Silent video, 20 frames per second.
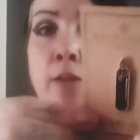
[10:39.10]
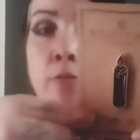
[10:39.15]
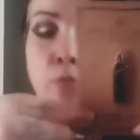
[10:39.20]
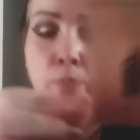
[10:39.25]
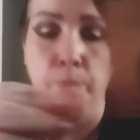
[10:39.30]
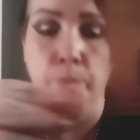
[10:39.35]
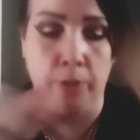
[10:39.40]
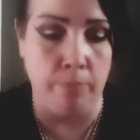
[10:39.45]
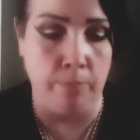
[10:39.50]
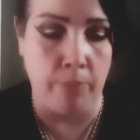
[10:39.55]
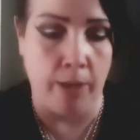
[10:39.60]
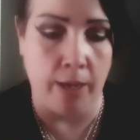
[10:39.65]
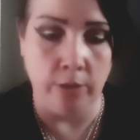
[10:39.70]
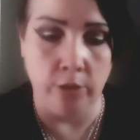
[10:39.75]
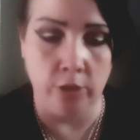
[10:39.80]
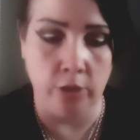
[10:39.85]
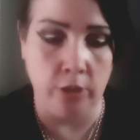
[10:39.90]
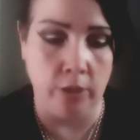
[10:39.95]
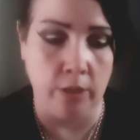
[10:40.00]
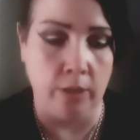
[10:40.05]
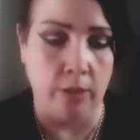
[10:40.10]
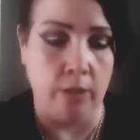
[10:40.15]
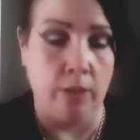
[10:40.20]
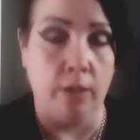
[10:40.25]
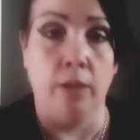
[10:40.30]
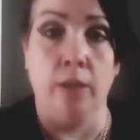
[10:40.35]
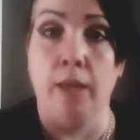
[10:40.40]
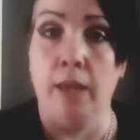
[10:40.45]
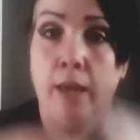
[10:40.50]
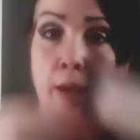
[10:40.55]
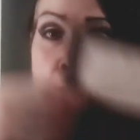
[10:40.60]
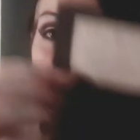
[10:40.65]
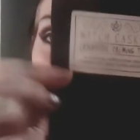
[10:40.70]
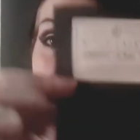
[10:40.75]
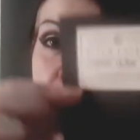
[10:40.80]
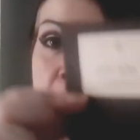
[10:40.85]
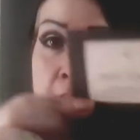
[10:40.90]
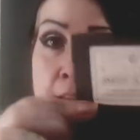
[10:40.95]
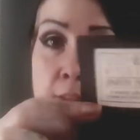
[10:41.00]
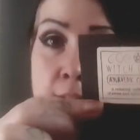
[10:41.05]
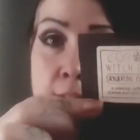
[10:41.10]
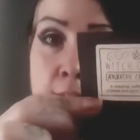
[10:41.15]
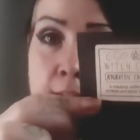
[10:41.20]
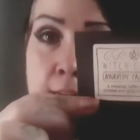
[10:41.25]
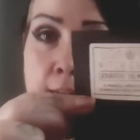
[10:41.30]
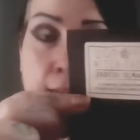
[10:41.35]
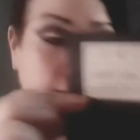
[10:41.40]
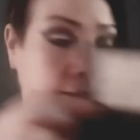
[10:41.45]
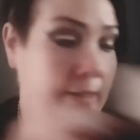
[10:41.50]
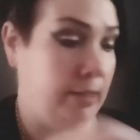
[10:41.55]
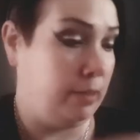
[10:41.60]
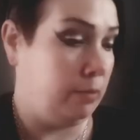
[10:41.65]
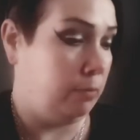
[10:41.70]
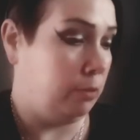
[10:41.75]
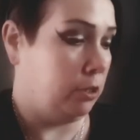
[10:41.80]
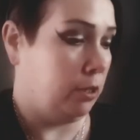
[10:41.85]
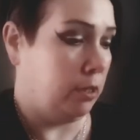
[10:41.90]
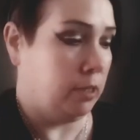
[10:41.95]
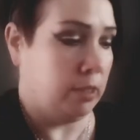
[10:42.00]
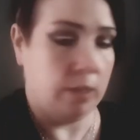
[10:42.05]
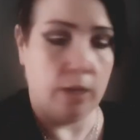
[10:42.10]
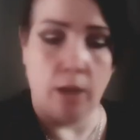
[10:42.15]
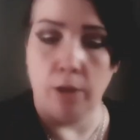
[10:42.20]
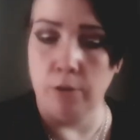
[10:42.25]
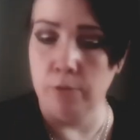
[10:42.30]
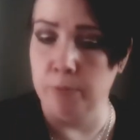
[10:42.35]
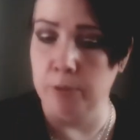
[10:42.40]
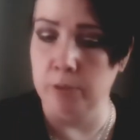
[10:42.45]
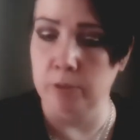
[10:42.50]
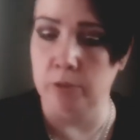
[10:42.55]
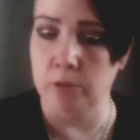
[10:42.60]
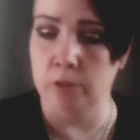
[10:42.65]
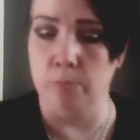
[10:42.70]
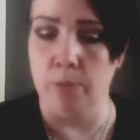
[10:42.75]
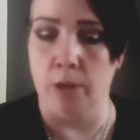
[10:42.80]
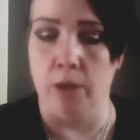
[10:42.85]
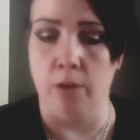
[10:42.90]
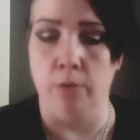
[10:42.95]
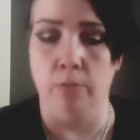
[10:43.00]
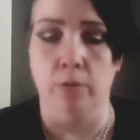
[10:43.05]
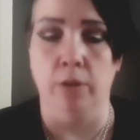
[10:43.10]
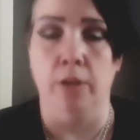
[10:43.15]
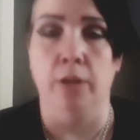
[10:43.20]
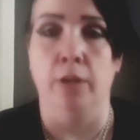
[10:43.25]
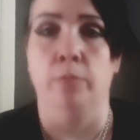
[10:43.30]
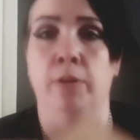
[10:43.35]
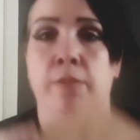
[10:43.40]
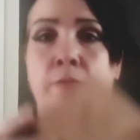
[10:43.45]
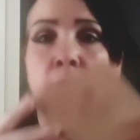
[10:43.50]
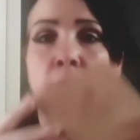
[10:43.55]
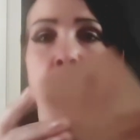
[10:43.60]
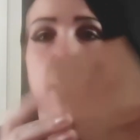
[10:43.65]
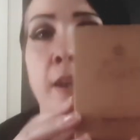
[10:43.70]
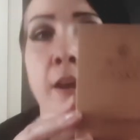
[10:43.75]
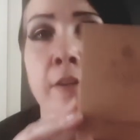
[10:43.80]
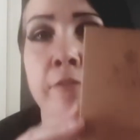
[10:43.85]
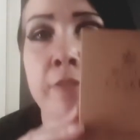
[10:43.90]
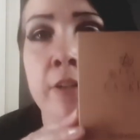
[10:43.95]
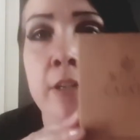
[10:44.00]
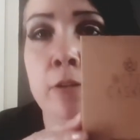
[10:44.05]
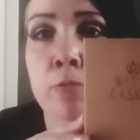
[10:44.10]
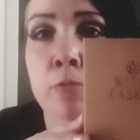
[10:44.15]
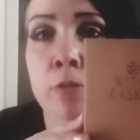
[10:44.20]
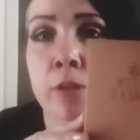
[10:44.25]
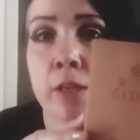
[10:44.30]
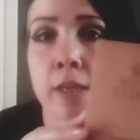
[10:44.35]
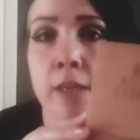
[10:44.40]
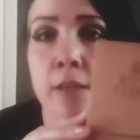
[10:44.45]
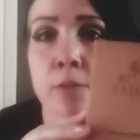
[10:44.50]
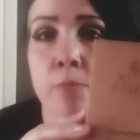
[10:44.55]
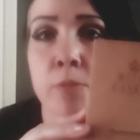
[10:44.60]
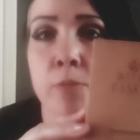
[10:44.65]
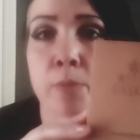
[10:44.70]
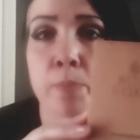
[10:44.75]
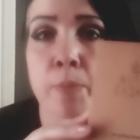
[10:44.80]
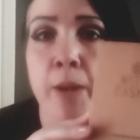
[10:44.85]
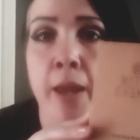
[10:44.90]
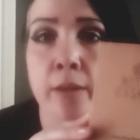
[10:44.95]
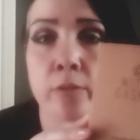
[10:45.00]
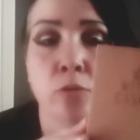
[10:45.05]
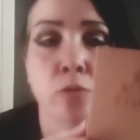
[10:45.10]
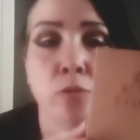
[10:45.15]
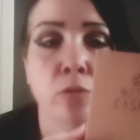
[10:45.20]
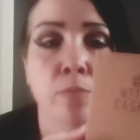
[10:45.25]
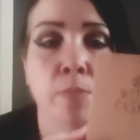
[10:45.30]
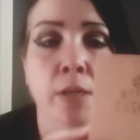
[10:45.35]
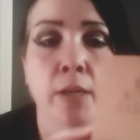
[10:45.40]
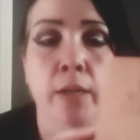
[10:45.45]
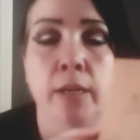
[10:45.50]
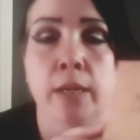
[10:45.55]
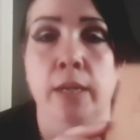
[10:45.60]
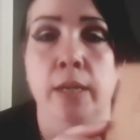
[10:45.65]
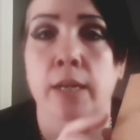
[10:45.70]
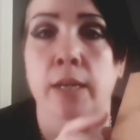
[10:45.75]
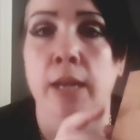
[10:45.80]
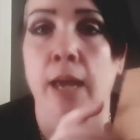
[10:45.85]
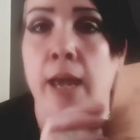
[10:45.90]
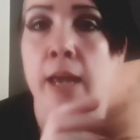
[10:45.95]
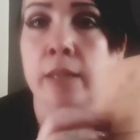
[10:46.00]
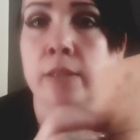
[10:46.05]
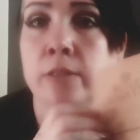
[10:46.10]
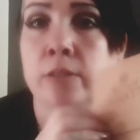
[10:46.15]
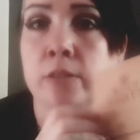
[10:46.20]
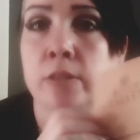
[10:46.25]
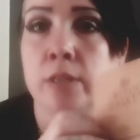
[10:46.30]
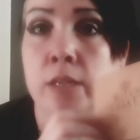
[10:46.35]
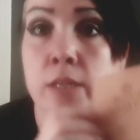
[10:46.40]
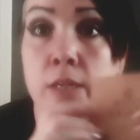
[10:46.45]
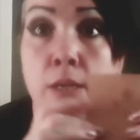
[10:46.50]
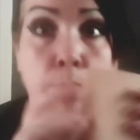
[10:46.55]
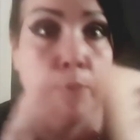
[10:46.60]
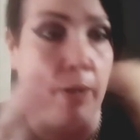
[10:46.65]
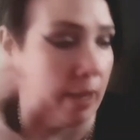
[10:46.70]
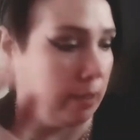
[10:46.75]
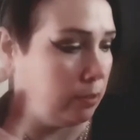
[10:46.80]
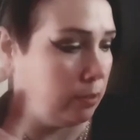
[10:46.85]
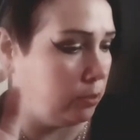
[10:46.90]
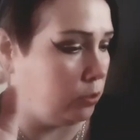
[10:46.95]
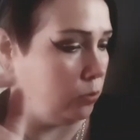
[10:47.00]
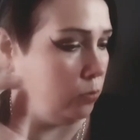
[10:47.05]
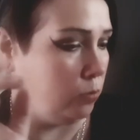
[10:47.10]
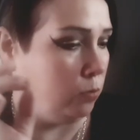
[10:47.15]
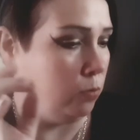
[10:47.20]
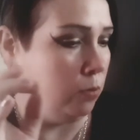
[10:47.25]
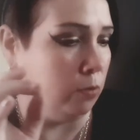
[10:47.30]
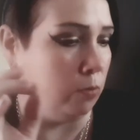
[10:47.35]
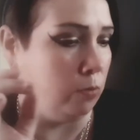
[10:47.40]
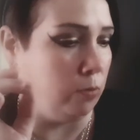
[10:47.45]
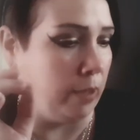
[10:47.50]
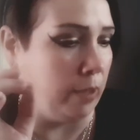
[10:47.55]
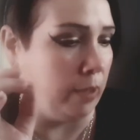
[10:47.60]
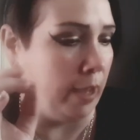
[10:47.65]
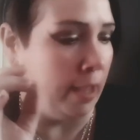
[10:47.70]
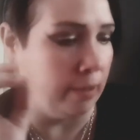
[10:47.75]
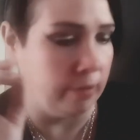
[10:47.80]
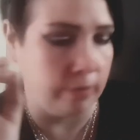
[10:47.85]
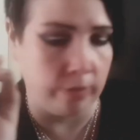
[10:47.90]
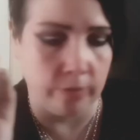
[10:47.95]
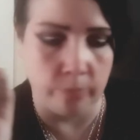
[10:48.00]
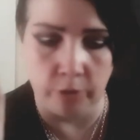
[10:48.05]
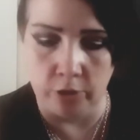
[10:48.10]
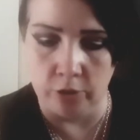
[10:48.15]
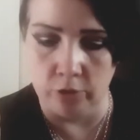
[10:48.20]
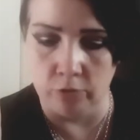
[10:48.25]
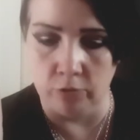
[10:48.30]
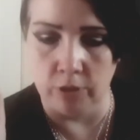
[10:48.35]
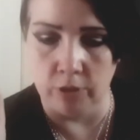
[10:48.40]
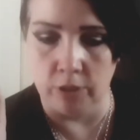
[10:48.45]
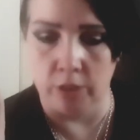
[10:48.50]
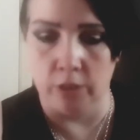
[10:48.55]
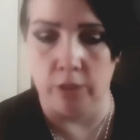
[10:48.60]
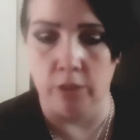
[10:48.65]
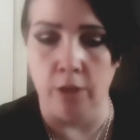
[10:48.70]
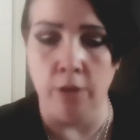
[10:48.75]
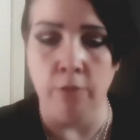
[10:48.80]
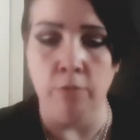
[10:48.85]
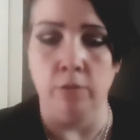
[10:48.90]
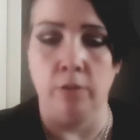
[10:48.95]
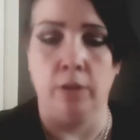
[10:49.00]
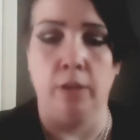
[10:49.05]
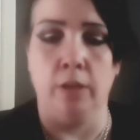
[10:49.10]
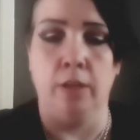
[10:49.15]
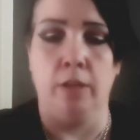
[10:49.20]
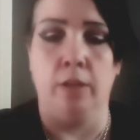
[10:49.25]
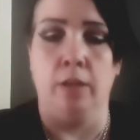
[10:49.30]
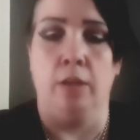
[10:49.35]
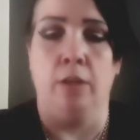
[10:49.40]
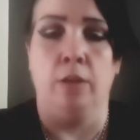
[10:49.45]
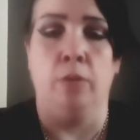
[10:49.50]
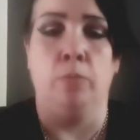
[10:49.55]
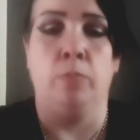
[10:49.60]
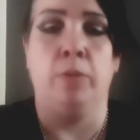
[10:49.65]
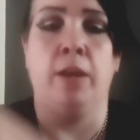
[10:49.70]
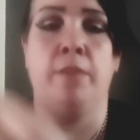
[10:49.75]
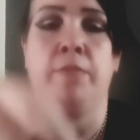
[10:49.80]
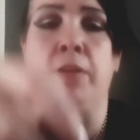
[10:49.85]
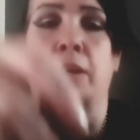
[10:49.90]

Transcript: pin badge. We have our tea, which I didn't open to smell. We have that lovely little kit with the black tourmaline and the black salt and all that, which is really cute. We have our